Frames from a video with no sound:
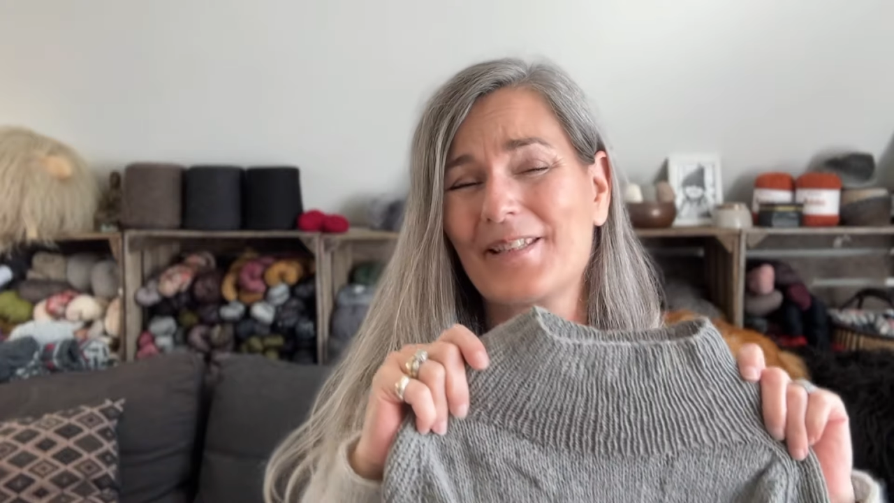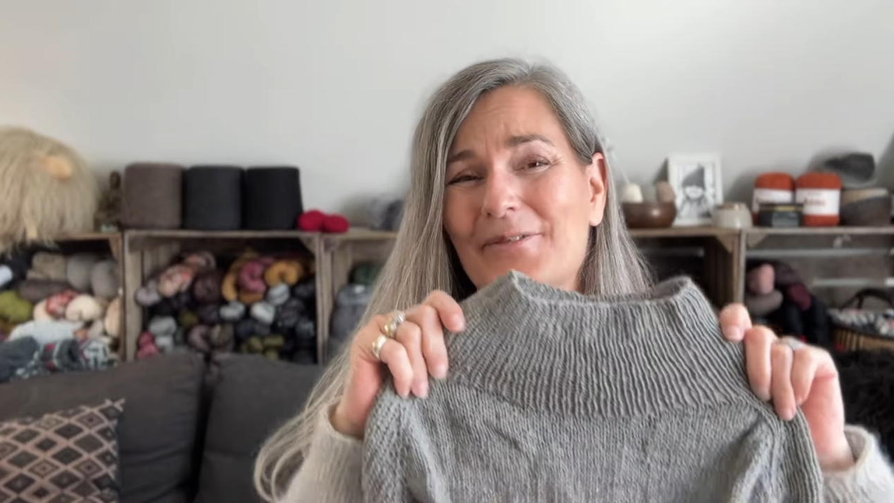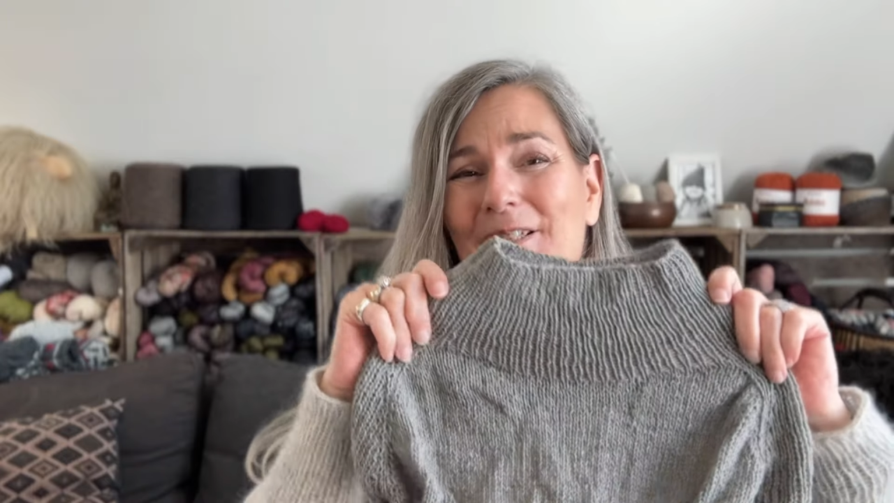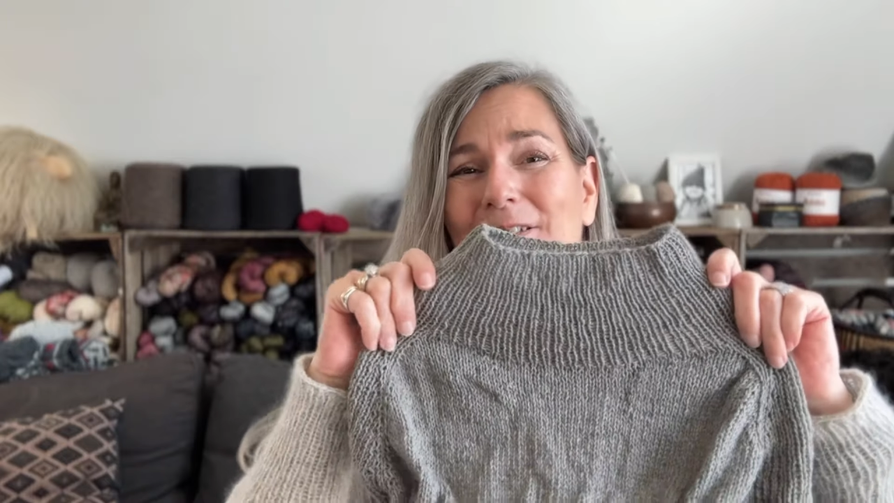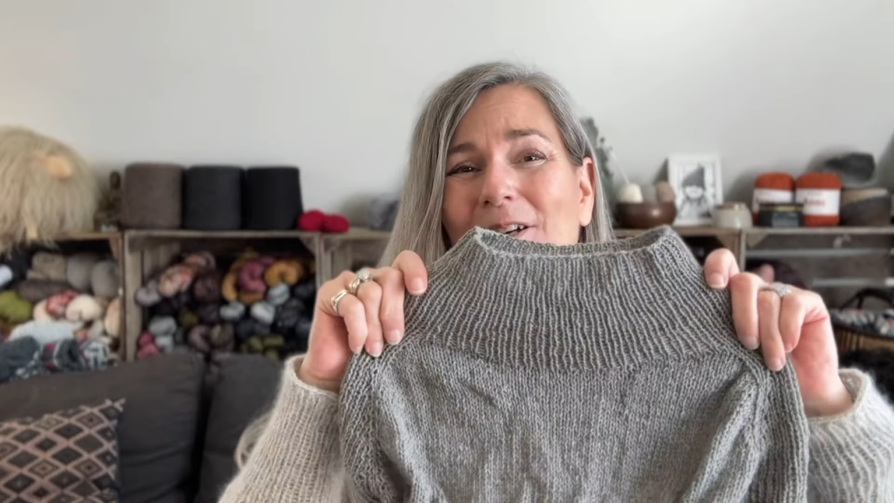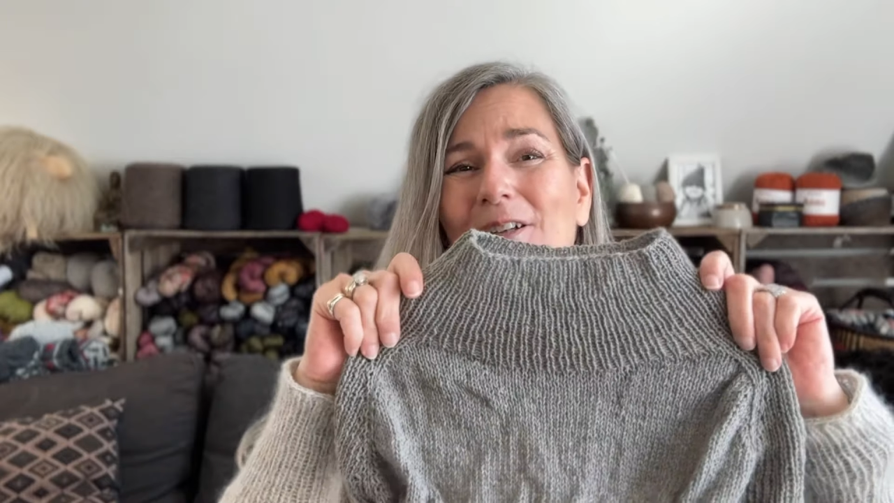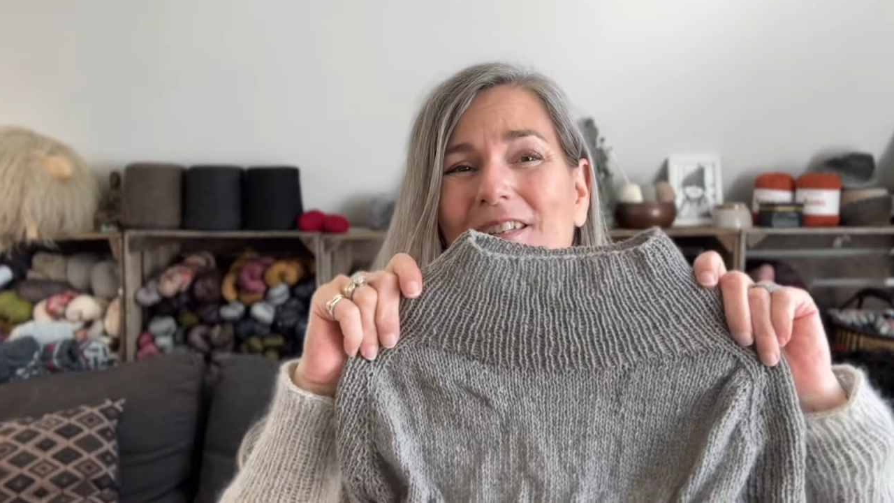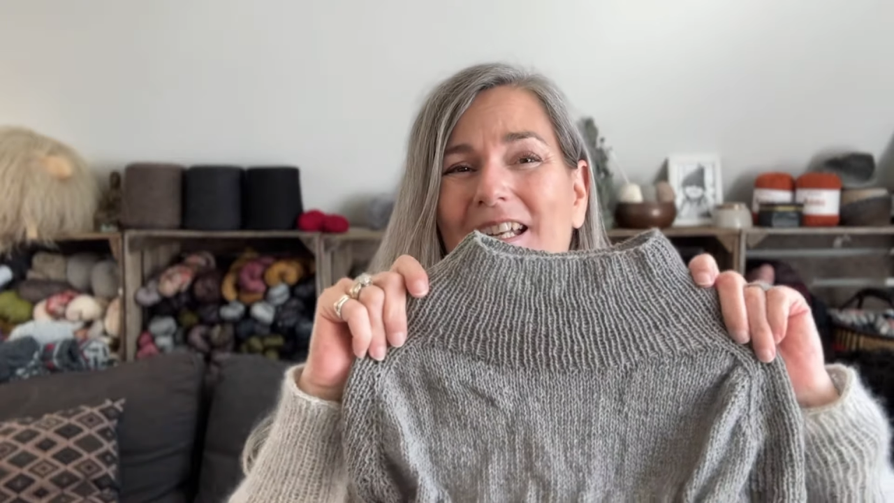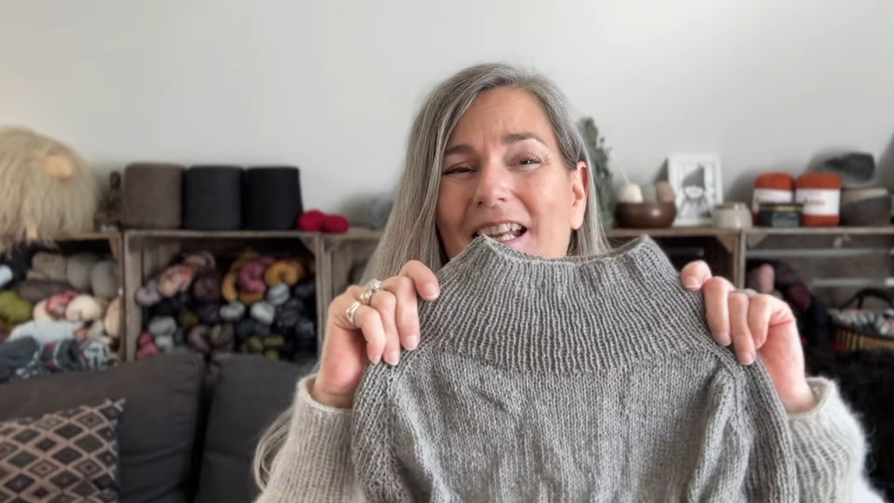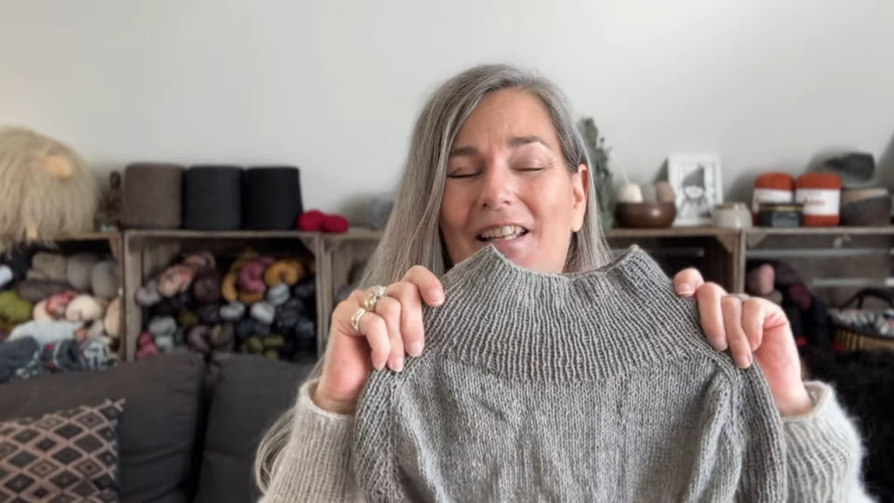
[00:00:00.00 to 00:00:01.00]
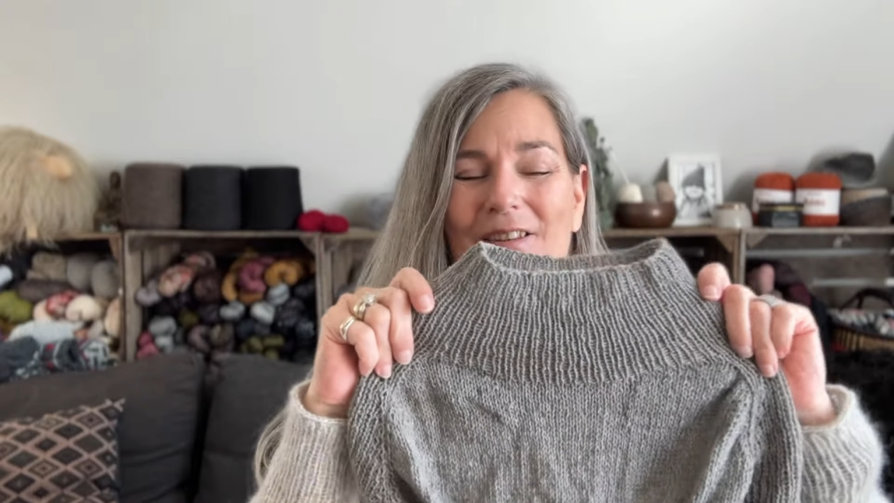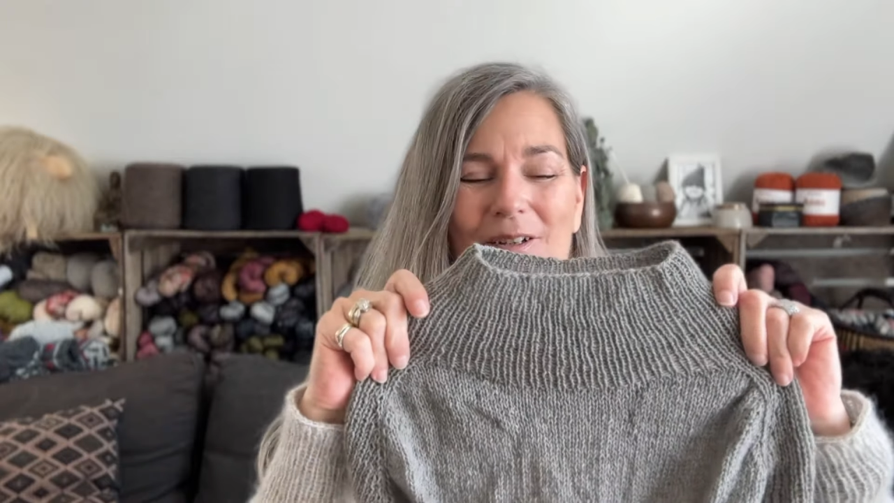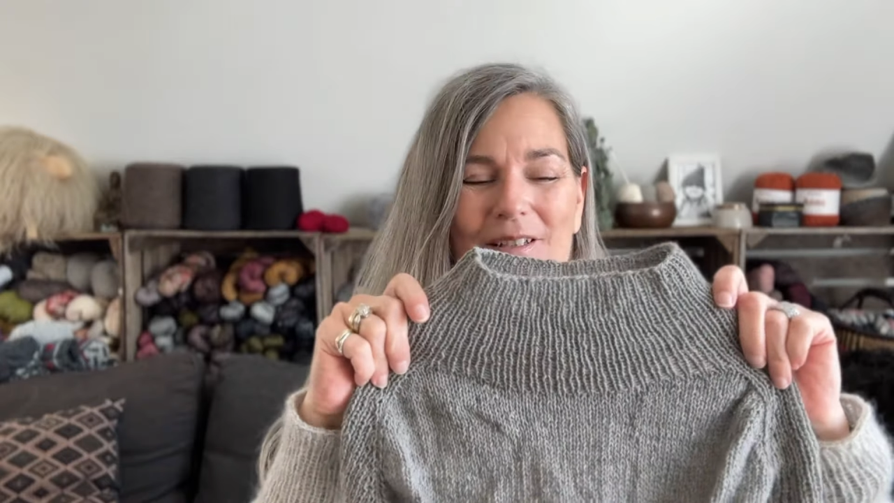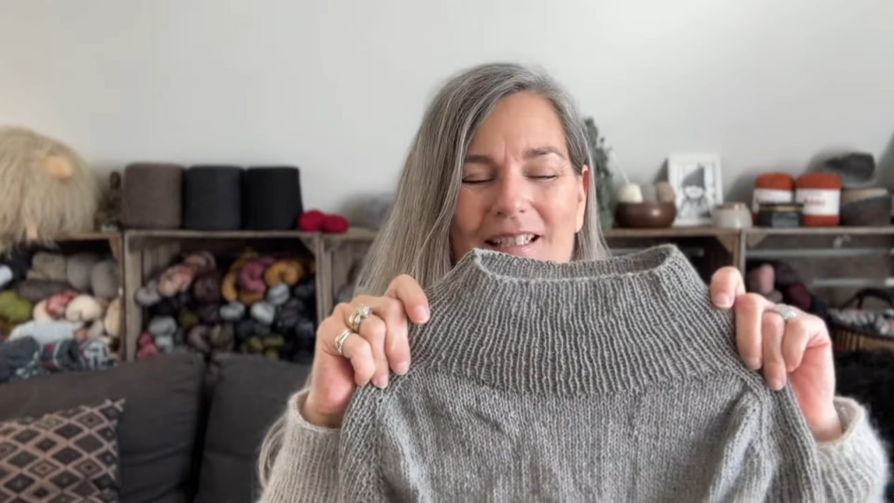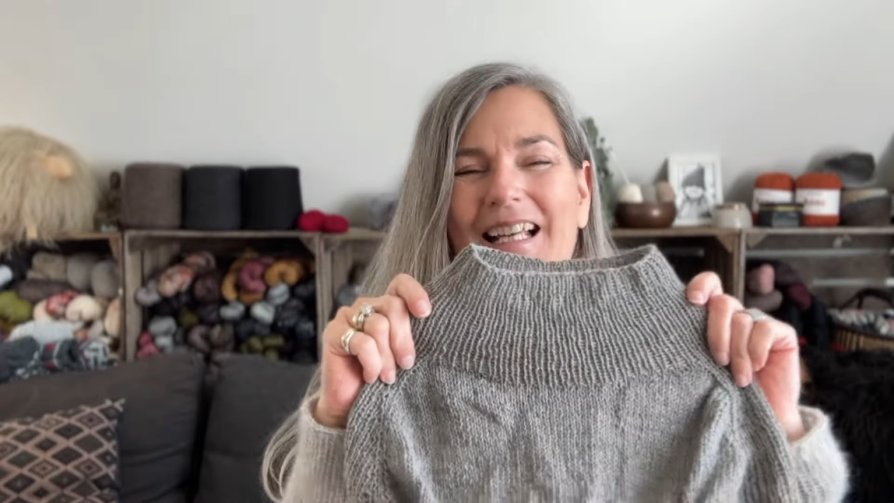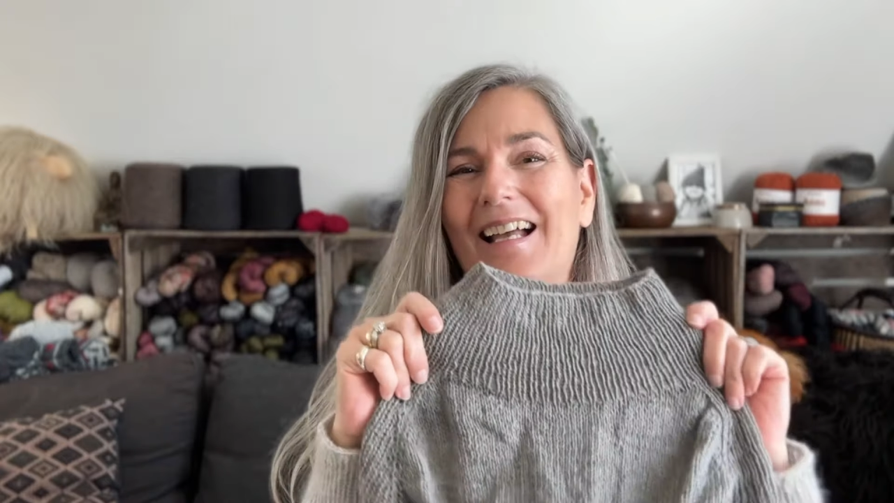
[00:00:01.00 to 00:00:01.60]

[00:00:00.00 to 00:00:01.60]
the result that I thought,